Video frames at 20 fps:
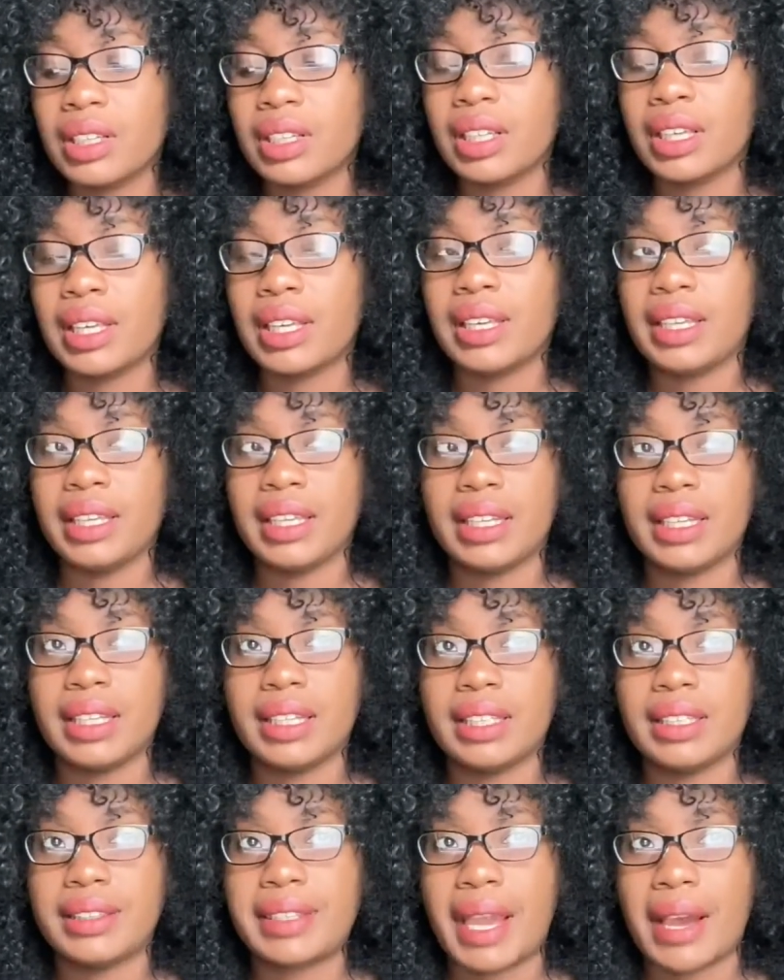
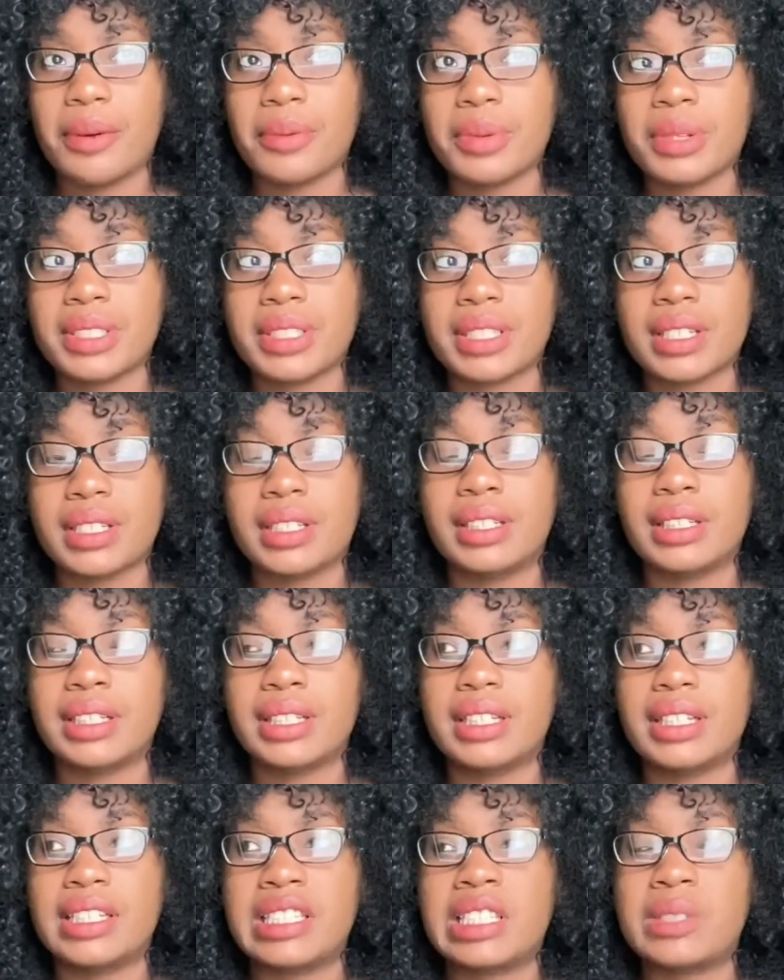And that was a
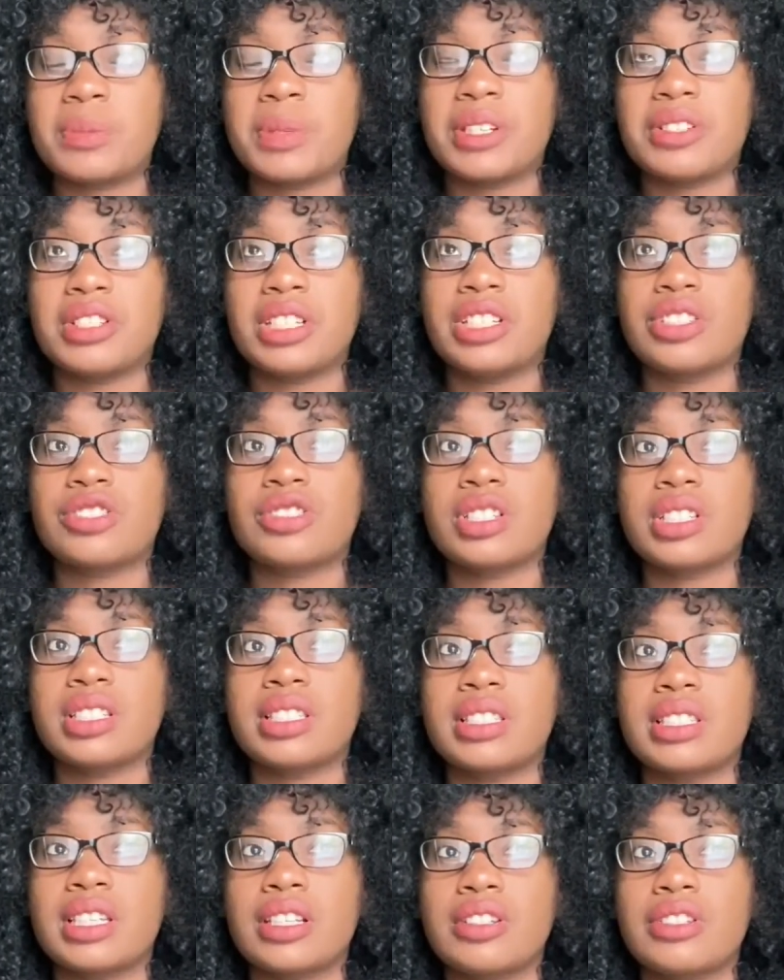good experience,
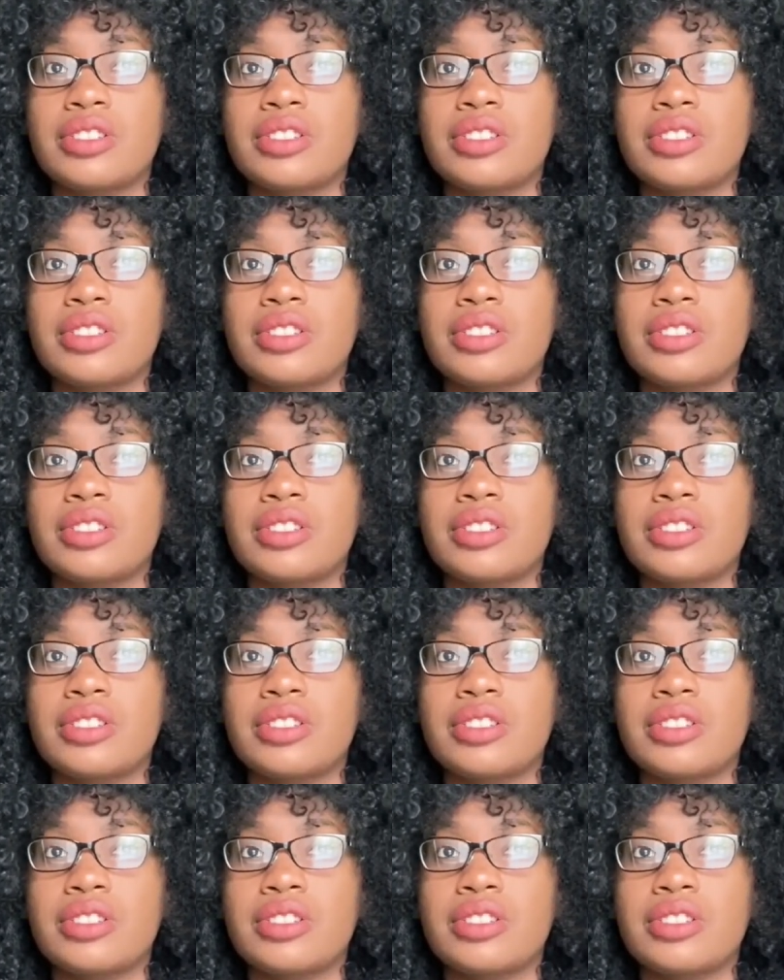just to,